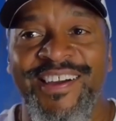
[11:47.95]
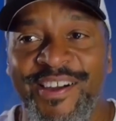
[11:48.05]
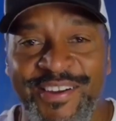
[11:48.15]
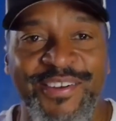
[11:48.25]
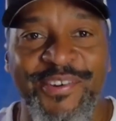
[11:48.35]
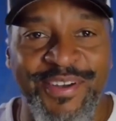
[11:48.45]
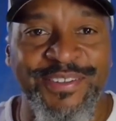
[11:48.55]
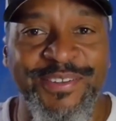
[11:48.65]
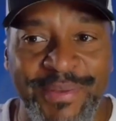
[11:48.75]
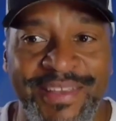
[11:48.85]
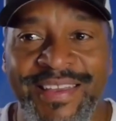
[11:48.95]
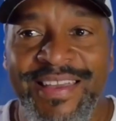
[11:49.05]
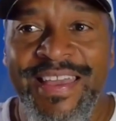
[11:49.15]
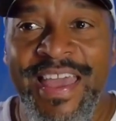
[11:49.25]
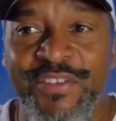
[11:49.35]
are going to be
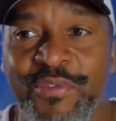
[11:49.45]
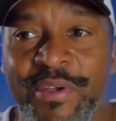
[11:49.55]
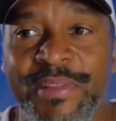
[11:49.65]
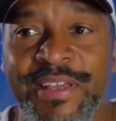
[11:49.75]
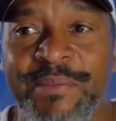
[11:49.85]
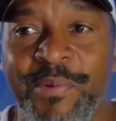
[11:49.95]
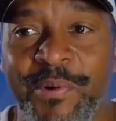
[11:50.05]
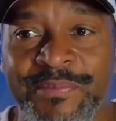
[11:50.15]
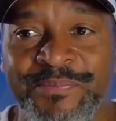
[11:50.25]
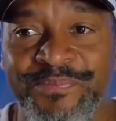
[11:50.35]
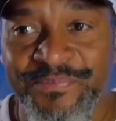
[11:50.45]
extremely important.